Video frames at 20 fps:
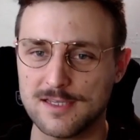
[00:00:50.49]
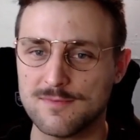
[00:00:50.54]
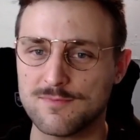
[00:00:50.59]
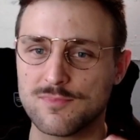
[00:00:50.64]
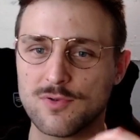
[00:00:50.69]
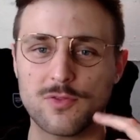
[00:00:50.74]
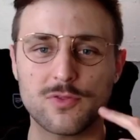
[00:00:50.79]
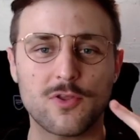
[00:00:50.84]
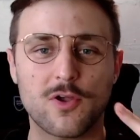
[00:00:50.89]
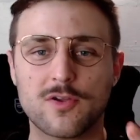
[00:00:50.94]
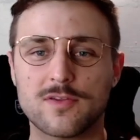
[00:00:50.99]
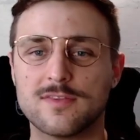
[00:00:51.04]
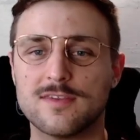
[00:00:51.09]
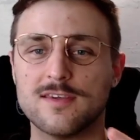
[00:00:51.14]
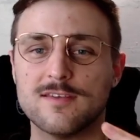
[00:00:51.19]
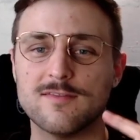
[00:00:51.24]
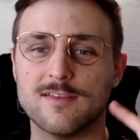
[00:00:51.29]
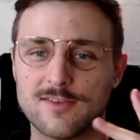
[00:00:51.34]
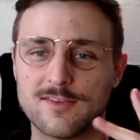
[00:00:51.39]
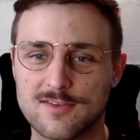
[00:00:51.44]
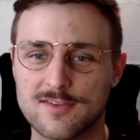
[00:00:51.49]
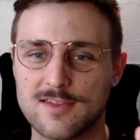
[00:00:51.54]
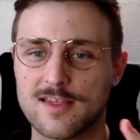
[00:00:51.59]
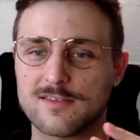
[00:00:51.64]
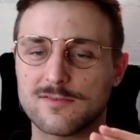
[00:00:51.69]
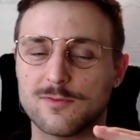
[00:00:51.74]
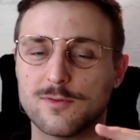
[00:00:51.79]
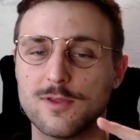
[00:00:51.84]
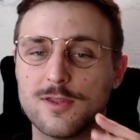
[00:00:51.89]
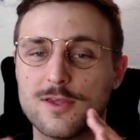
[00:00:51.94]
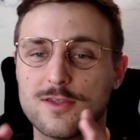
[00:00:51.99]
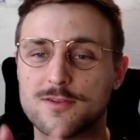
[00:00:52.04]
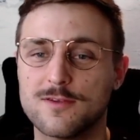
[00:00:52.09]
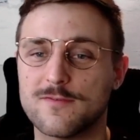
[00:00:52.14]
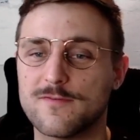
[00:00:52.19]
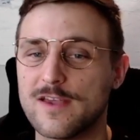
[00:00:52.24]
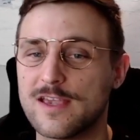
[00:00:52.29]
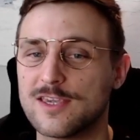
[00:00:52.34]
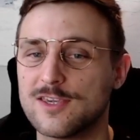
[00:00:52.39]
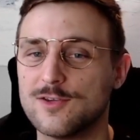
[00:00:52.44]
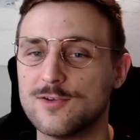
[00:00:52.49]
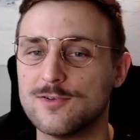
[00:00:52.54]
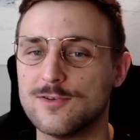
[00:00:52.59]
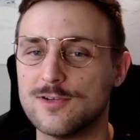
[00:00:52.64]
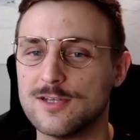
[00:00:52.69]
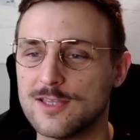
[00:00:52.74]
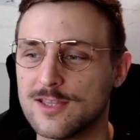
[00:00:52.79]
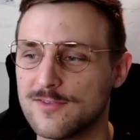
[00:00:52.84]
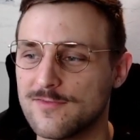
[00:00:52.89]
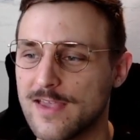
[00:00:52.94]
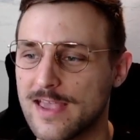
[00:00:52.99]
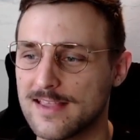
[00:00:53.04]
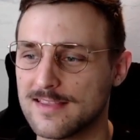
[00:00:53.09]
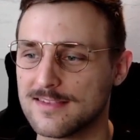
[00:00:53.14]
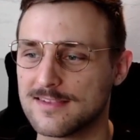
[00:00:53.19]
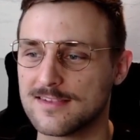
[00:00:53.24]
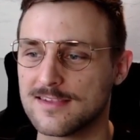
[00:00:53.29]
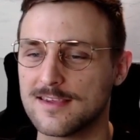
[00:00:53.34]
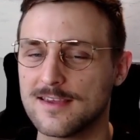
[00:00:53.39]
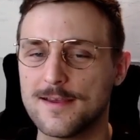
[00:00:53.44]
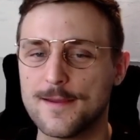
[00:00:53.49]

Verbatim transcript: productive and successful. So thank you in advance.